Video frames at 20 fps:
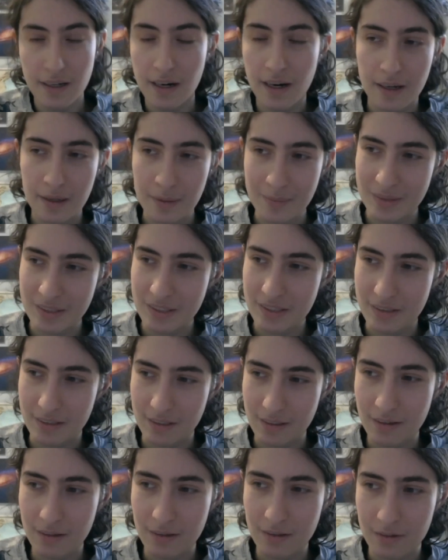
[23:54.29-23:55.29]
I am
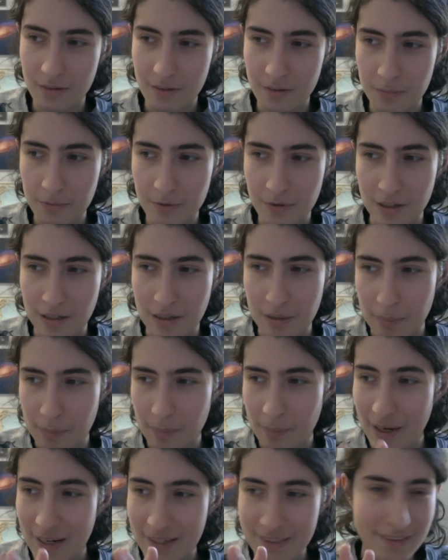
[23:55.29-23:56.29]
still putting
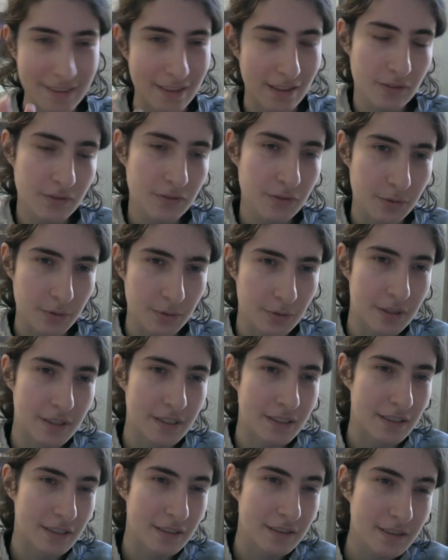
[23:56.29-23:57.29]
myself through the
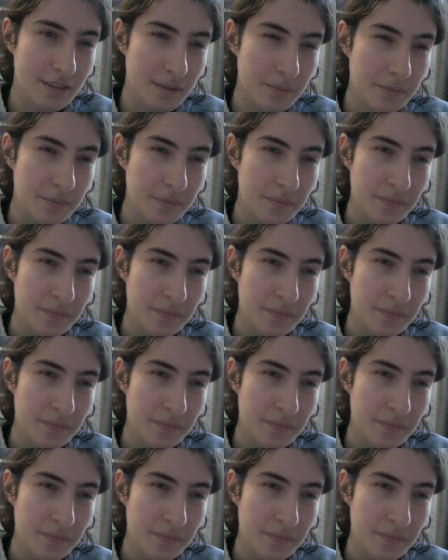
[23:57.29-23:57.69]
system.